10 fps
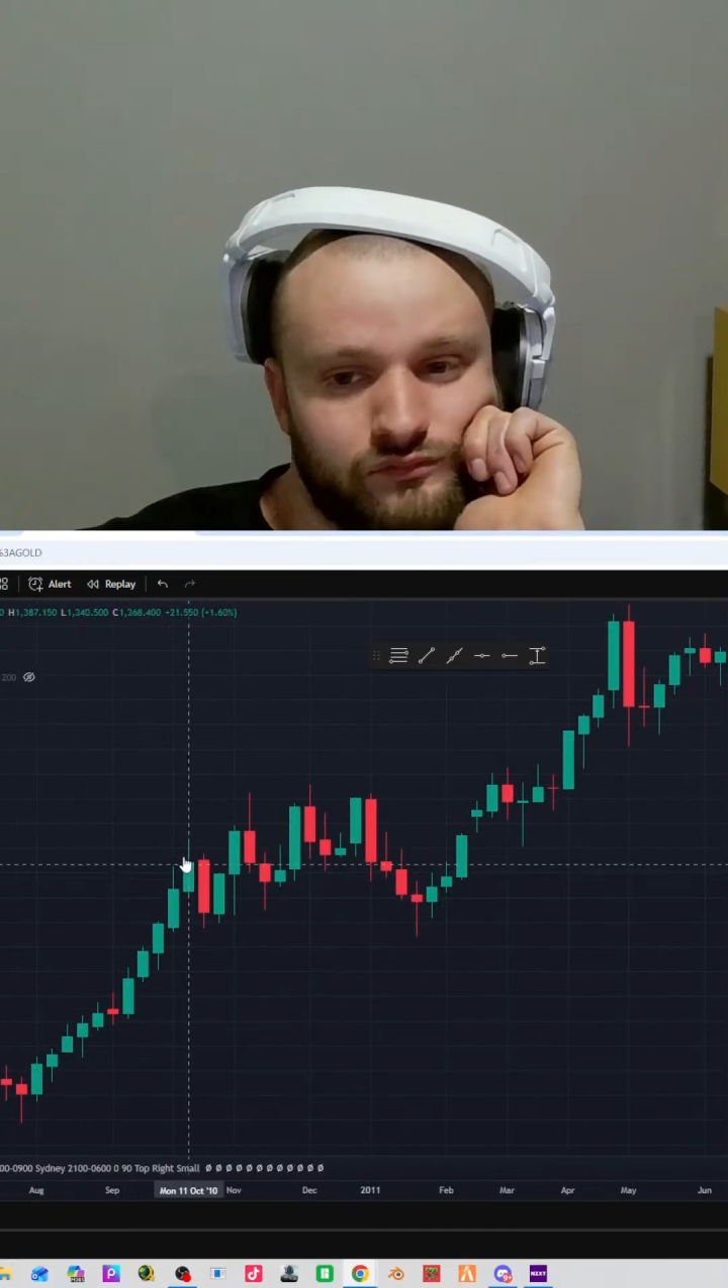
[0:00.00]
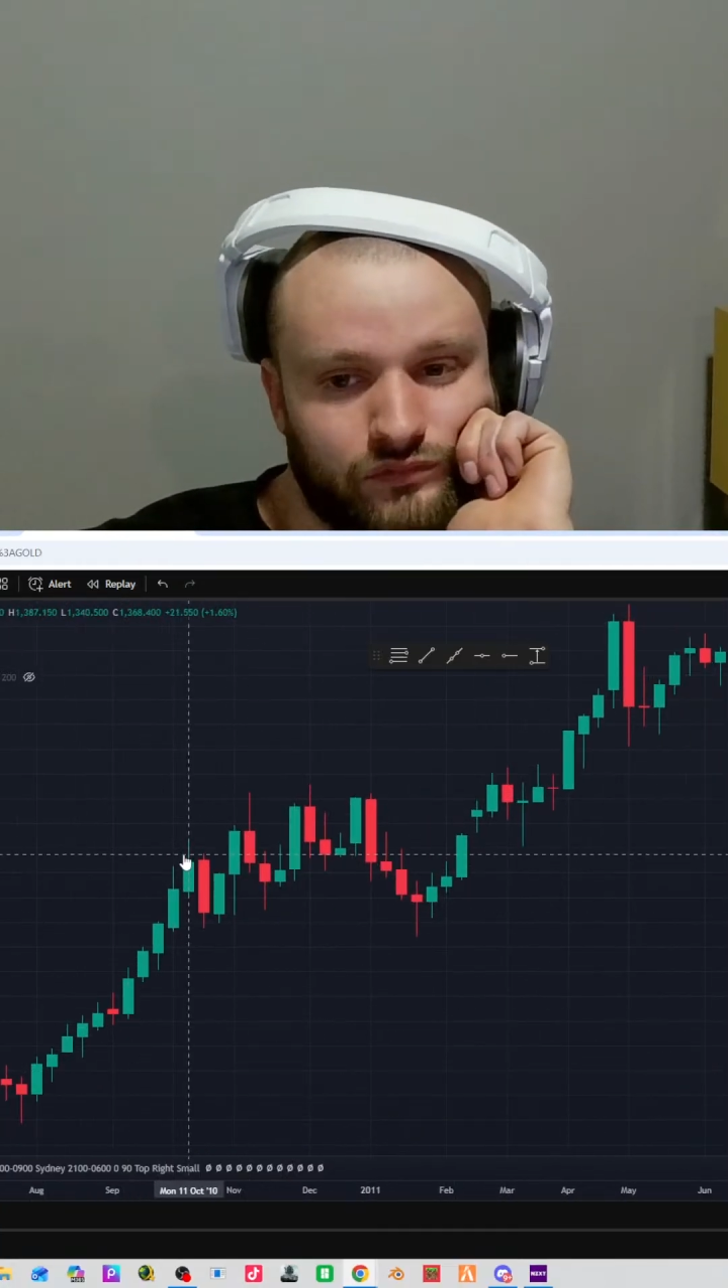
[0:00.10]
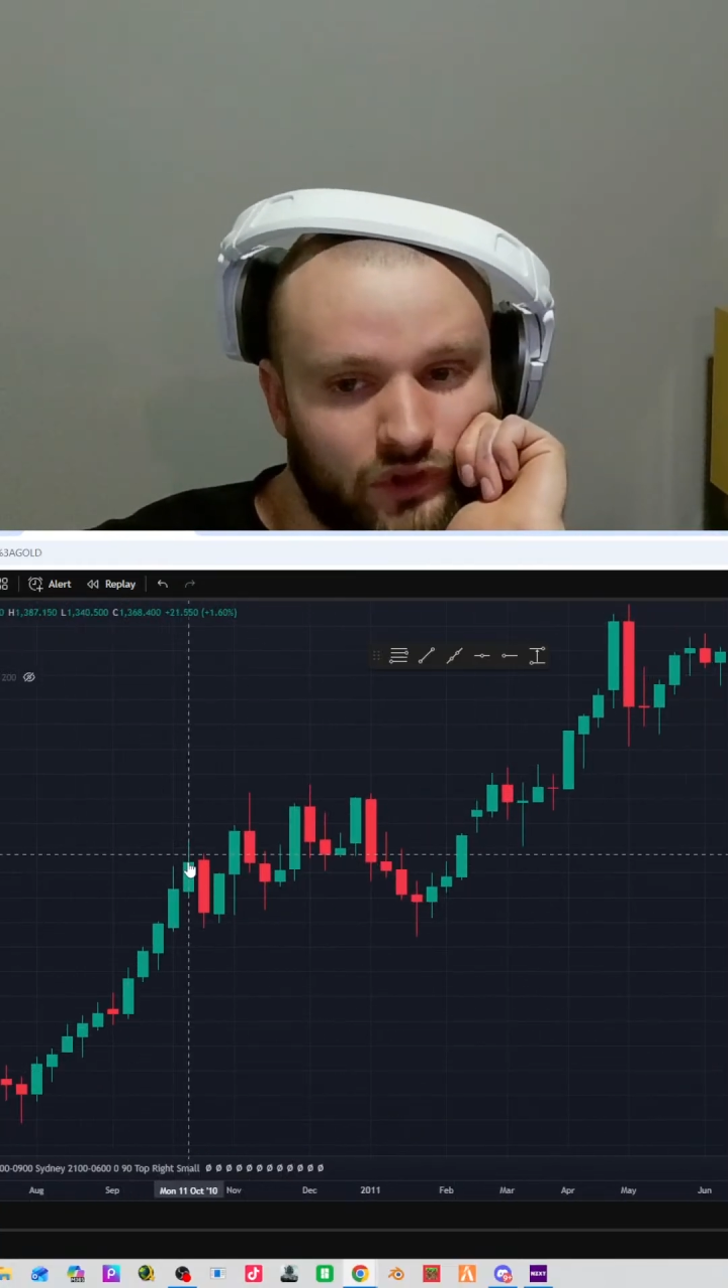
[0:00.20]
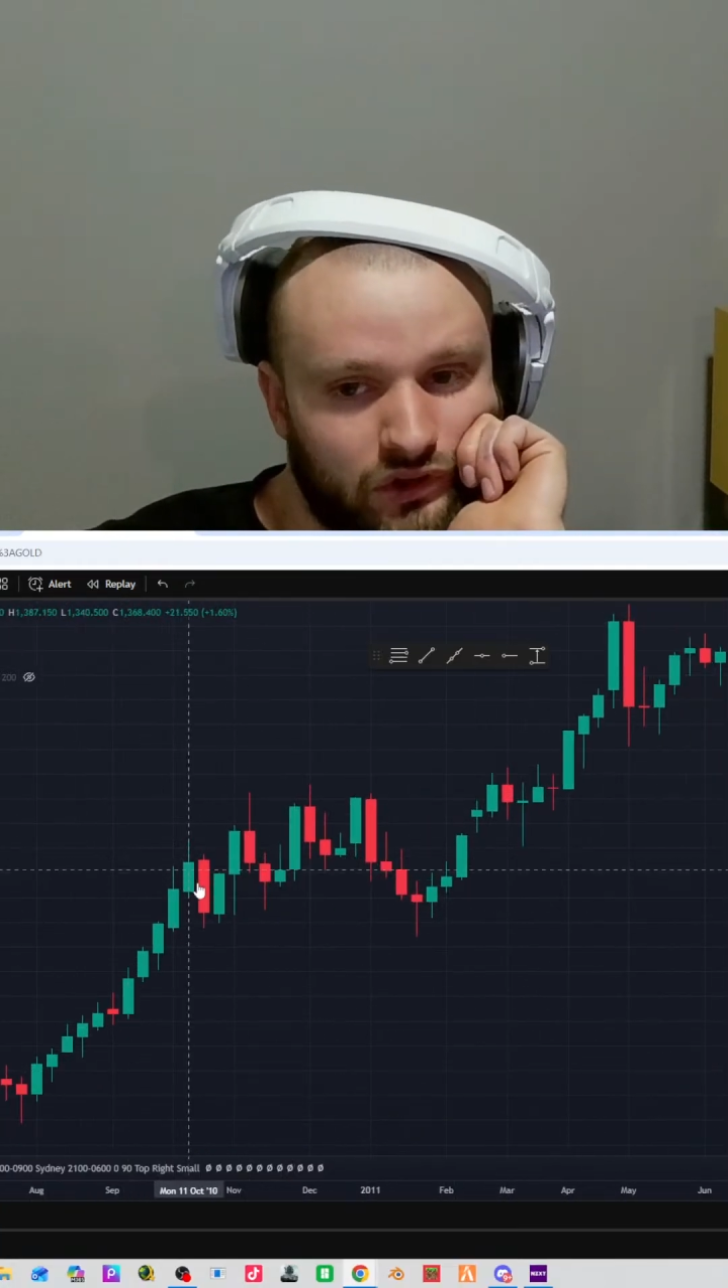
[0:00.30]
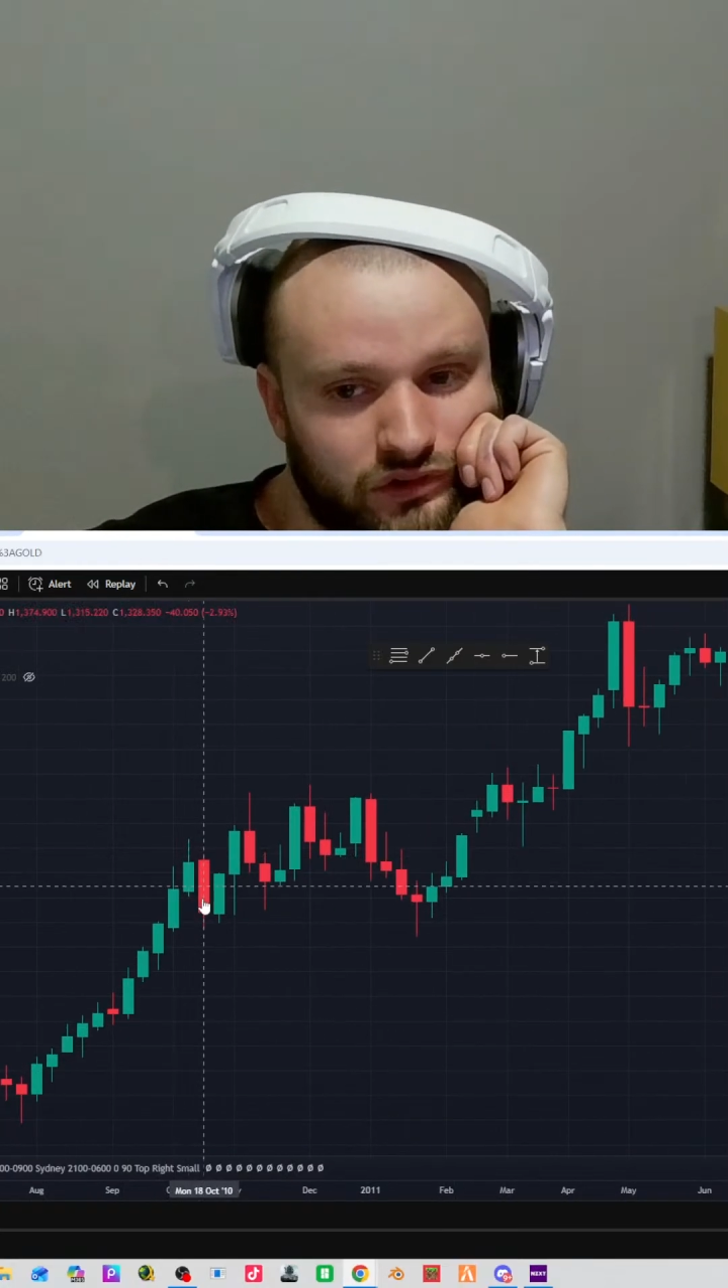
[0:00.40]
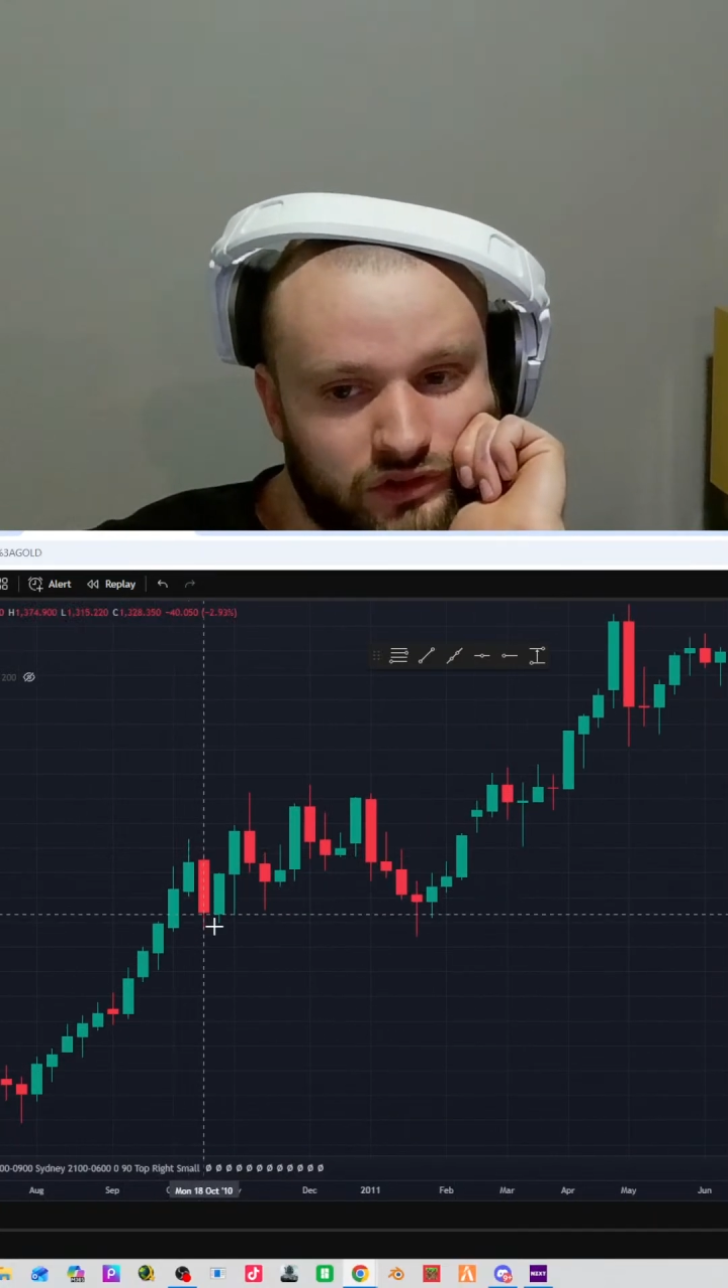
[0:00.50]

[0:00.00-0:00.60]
Going